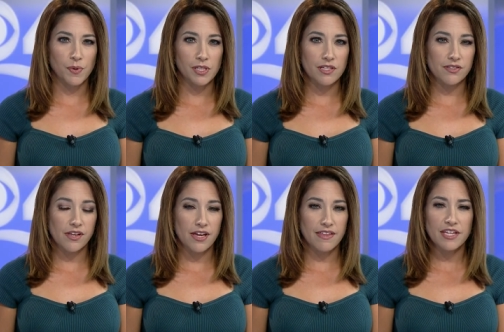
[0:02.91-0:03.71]
Police
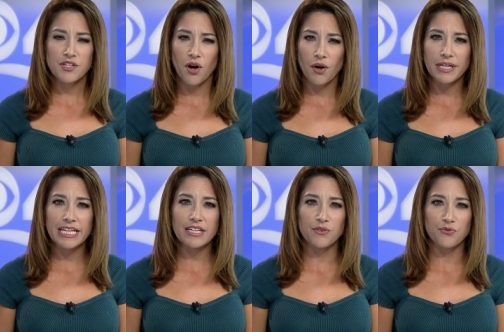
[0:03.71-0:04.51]
say they
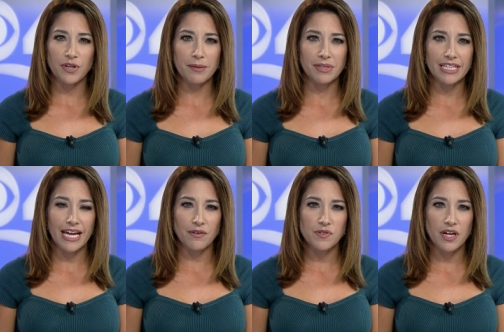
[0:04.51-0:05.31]
targeted a family
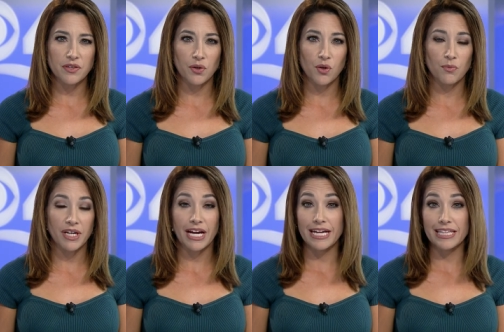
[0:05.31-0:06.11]
outside their home
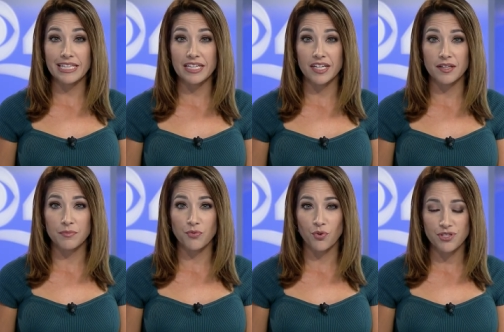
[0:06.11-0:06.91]
in
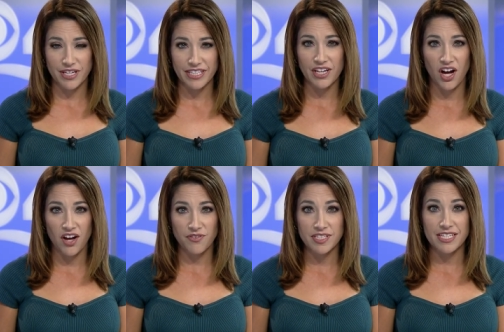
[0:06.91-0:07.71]
Hialeah before taking
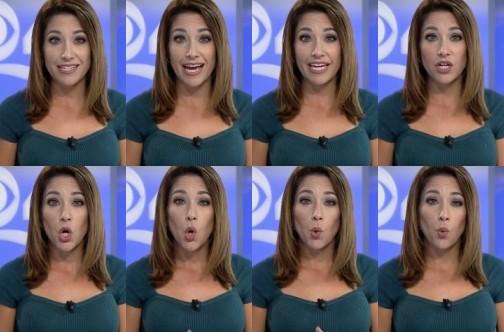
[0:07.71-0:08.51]
off, and tonight
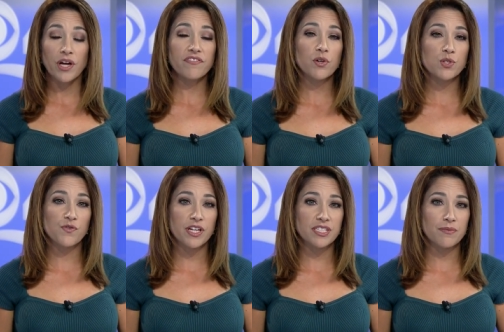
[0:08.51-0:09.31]
one of those
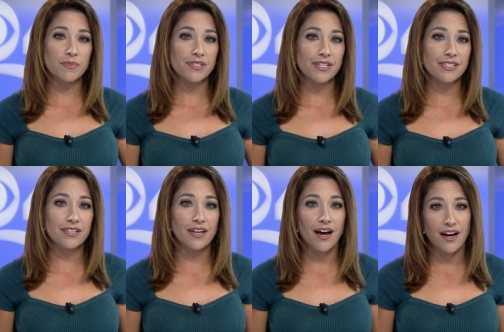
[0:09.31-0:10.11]
victims is
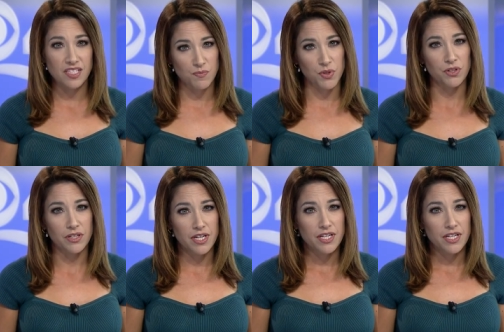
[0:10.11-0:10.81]
in the hospital.